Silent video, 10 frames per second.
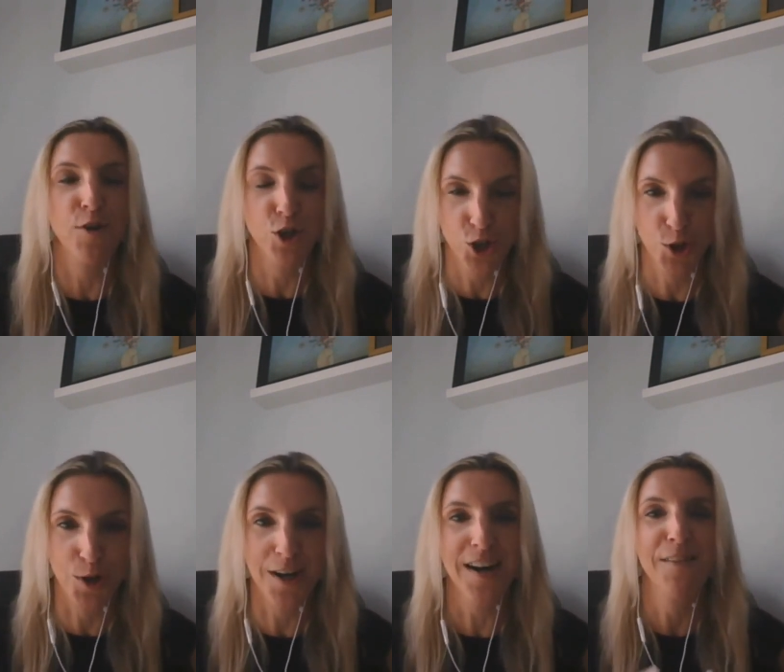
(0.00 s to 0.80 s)
for
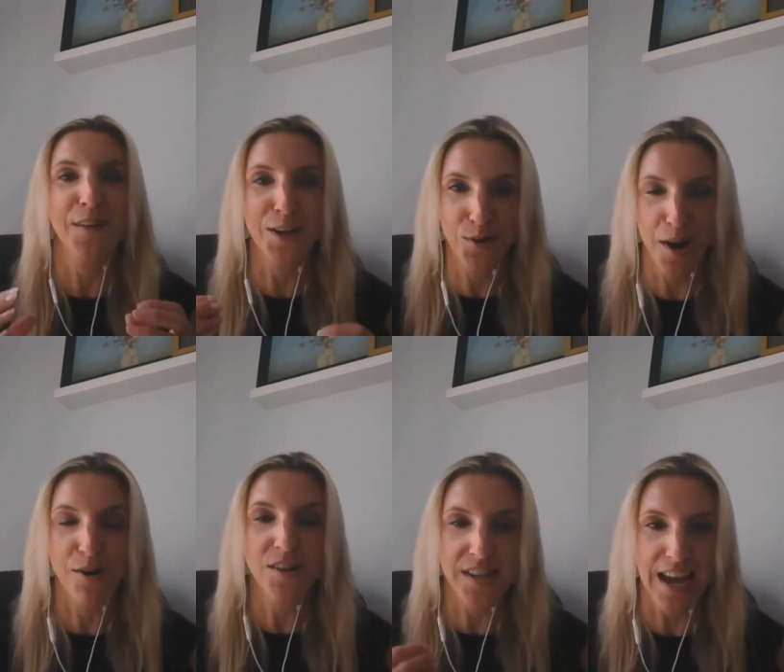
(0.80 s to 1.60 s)
sure if they don't
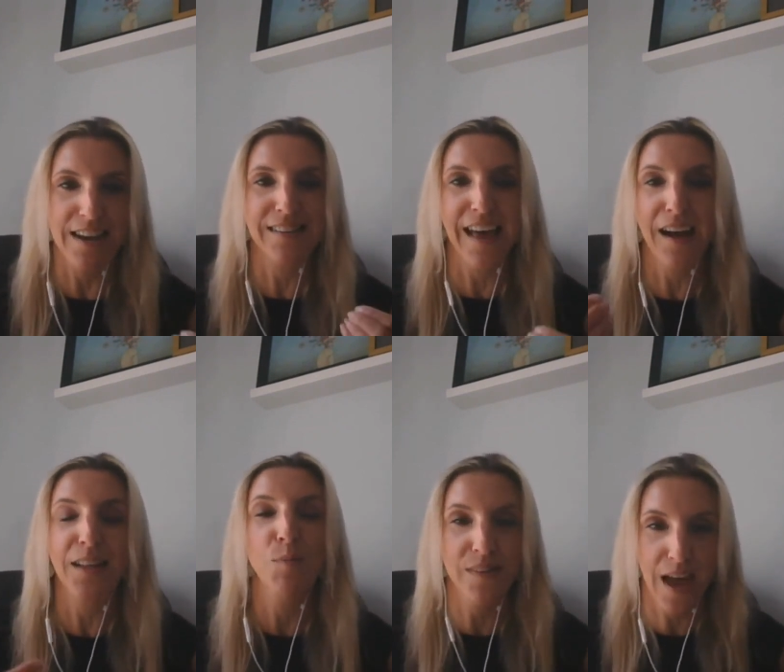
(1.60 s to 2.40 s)
understand
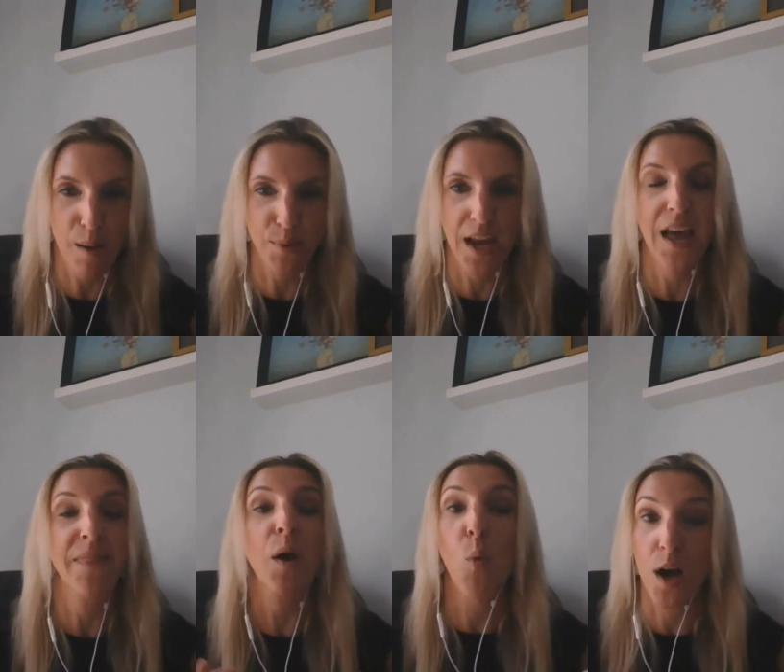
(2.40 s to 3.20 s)
exactly what's happening
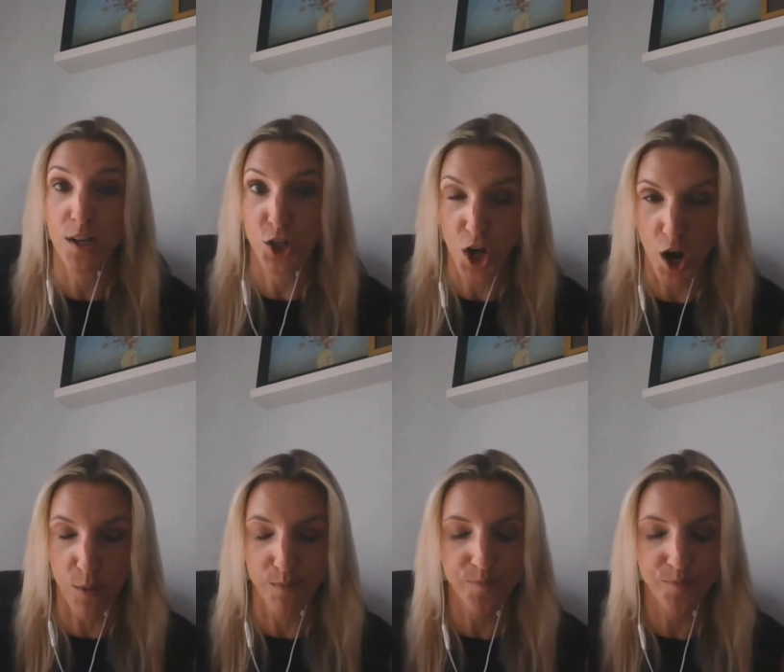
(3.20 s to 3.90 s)
and they want to know.